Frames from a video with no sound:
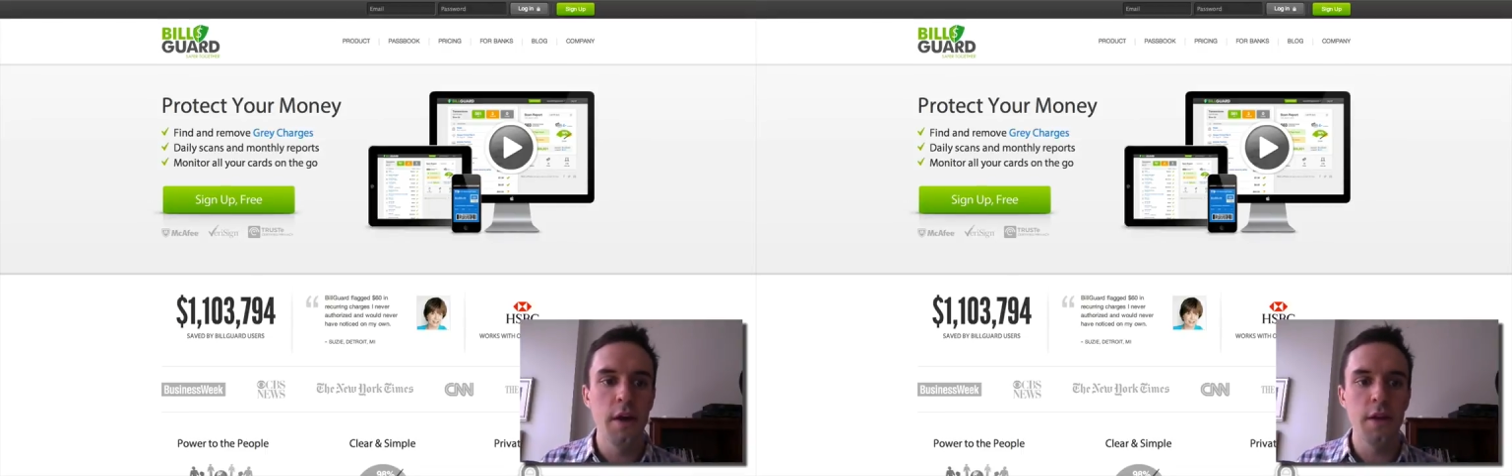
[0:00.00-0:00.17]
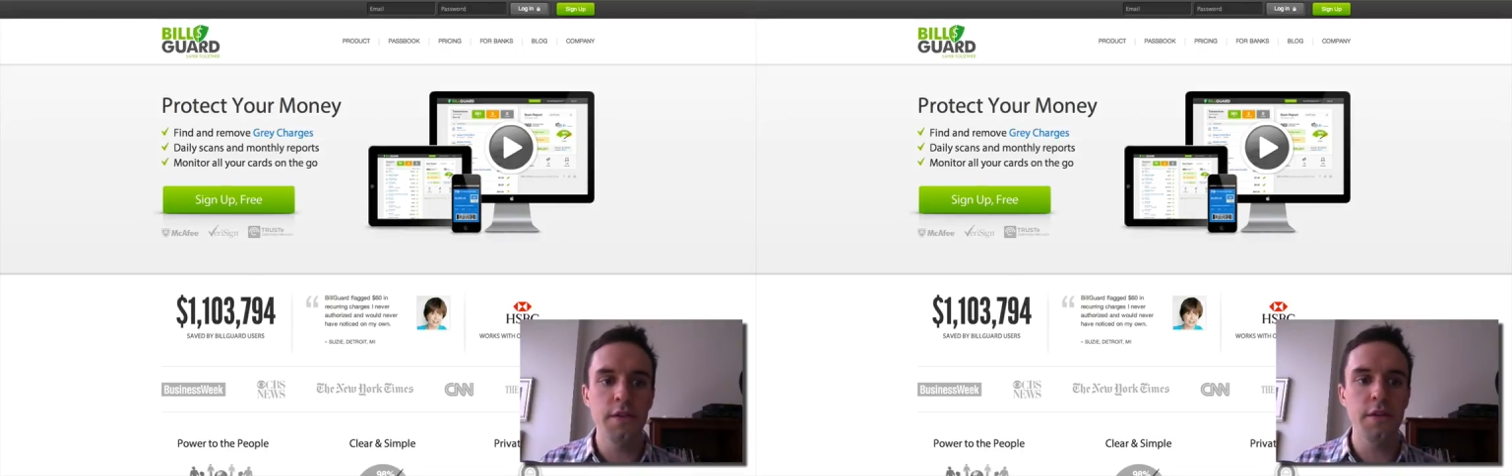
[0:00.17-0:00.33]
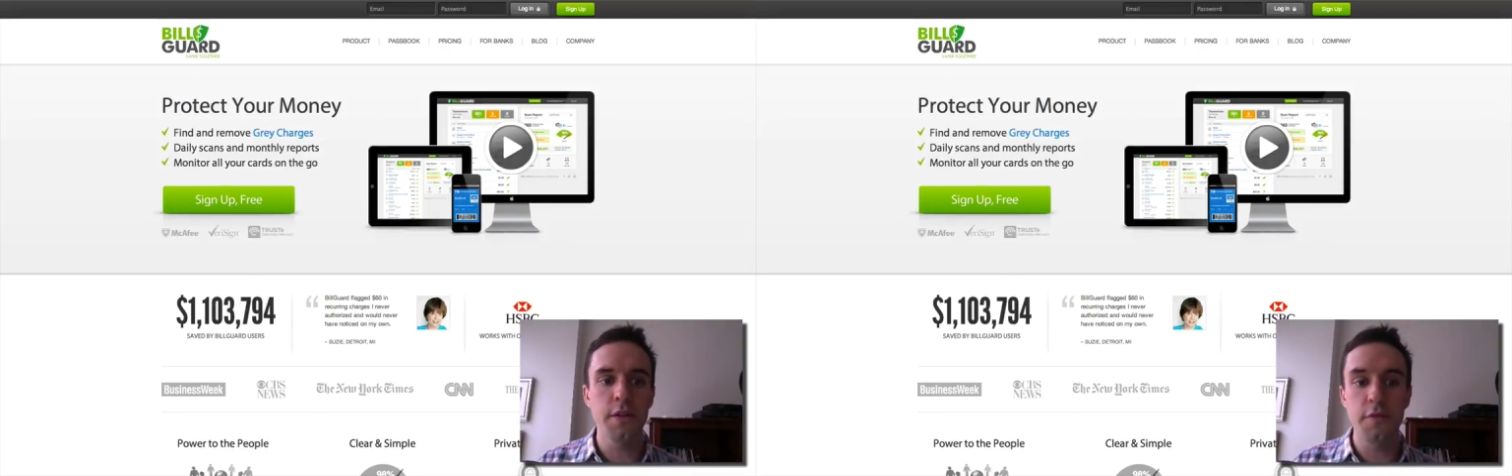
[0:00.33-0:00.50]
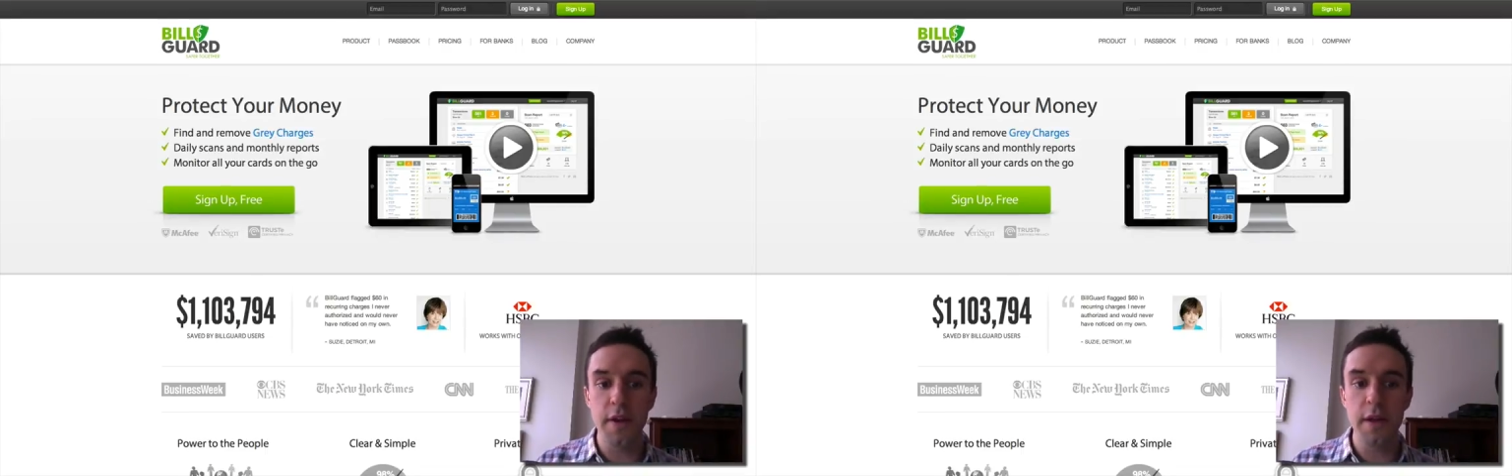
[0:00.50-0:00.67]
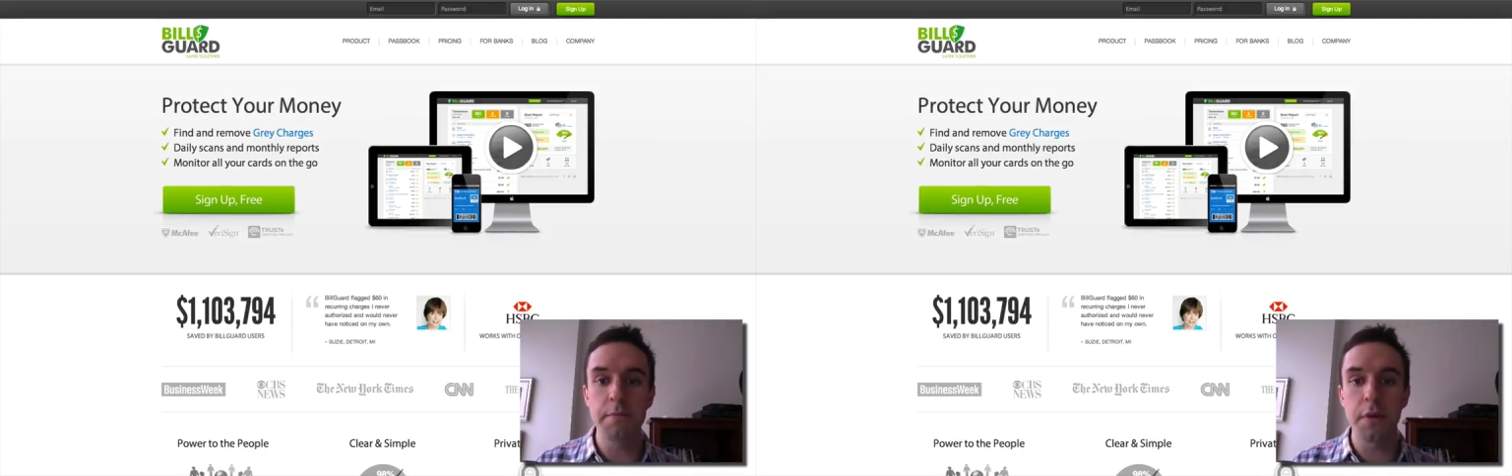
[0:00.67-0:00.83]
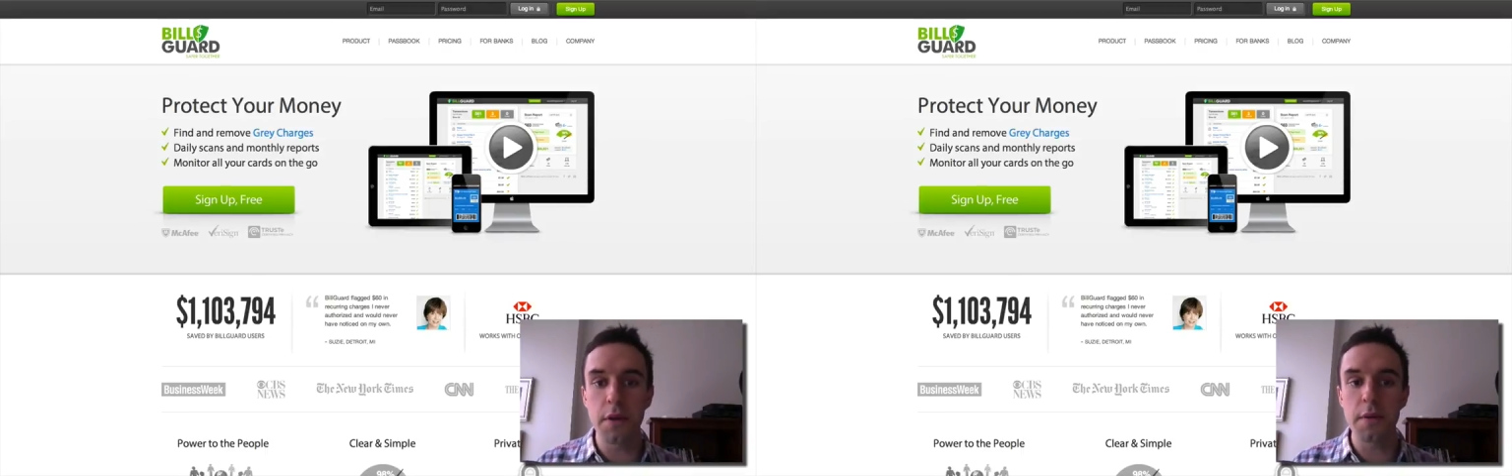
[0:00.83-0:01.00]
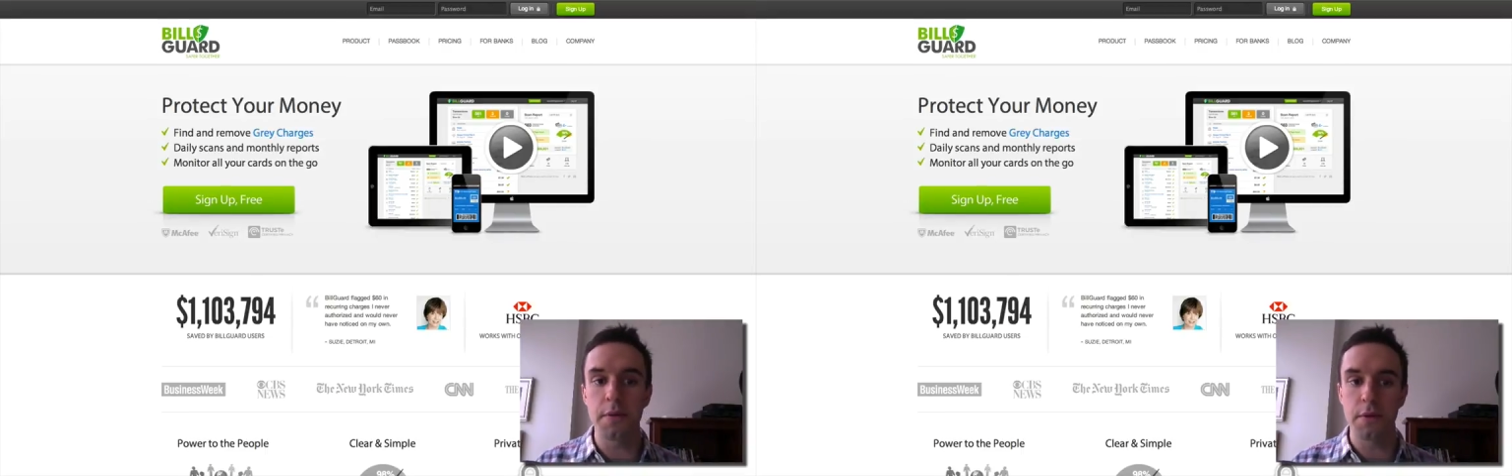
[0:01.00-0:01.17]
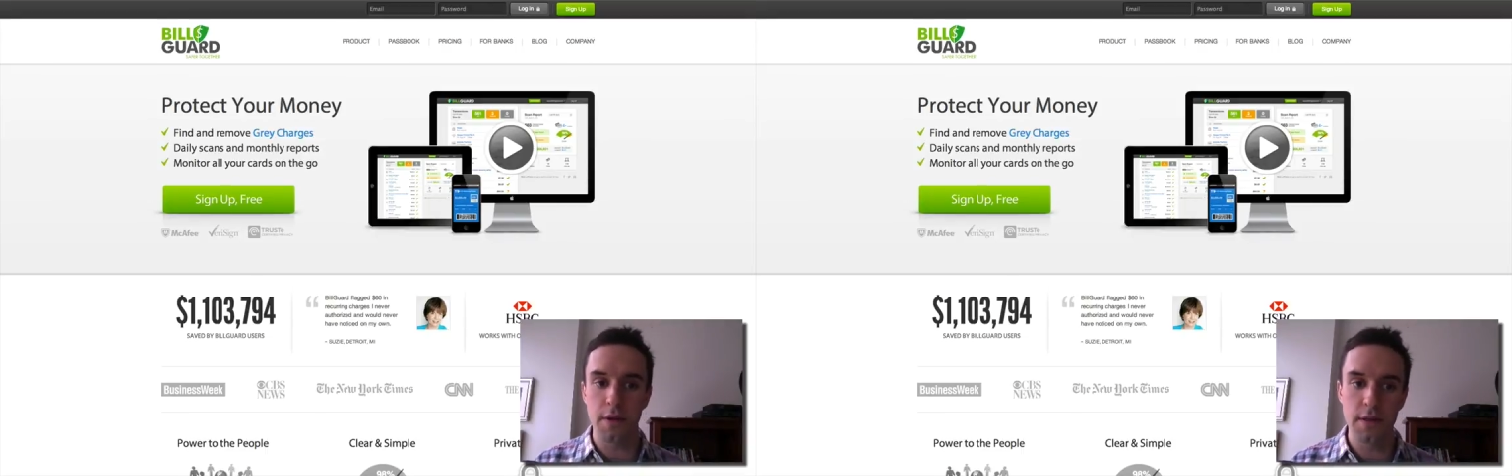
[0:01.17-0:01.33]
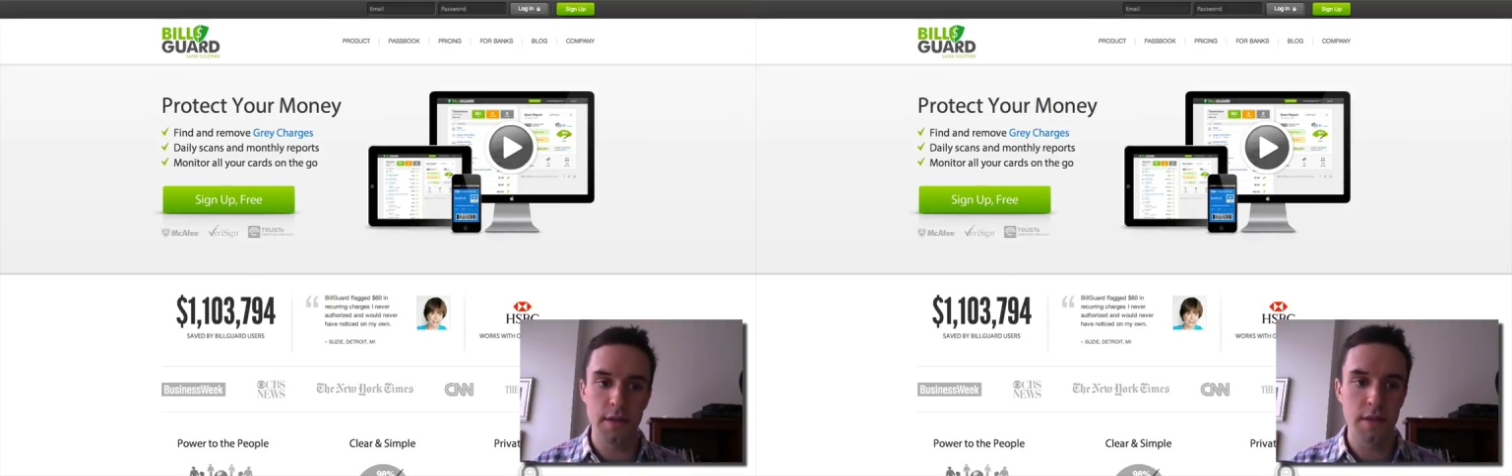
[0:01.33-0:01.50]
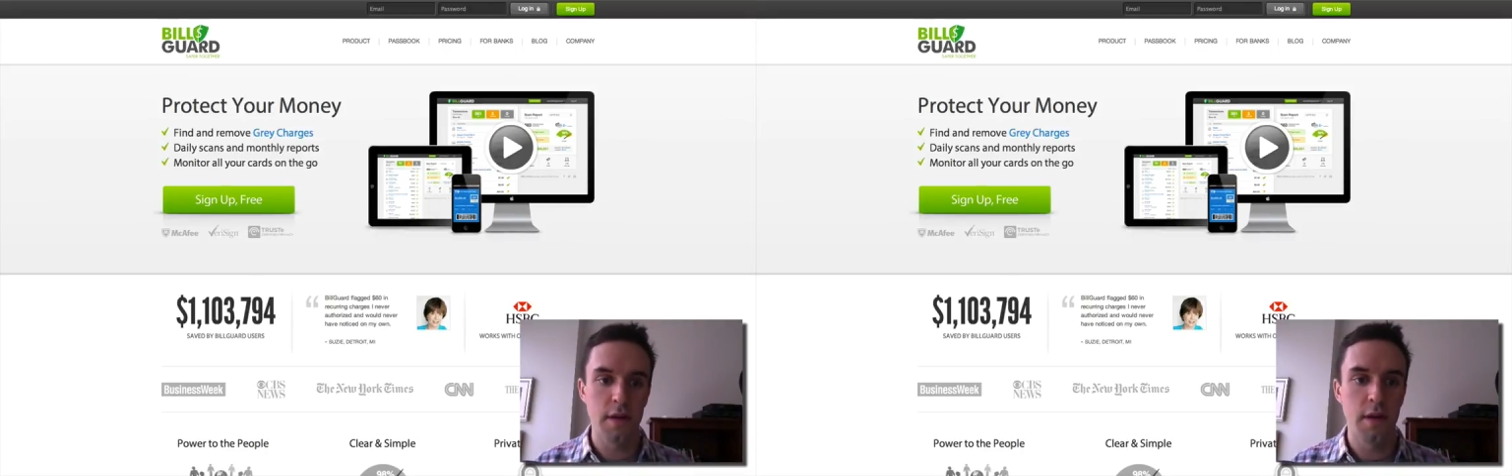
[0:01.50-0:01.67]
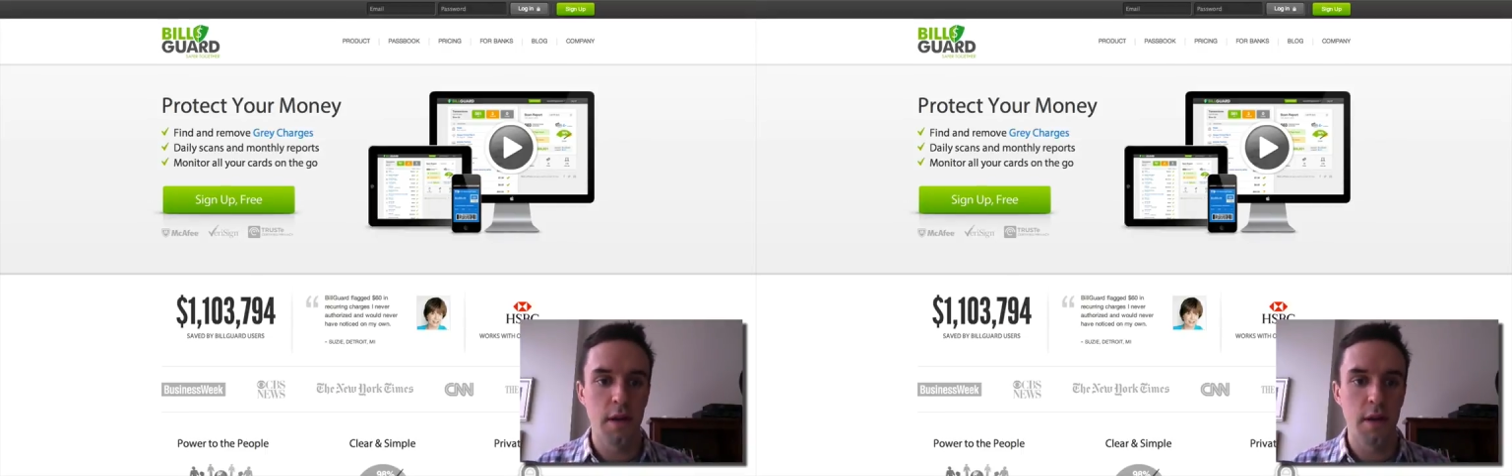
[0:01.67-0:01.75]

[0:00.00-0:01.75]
those are 3 bullet points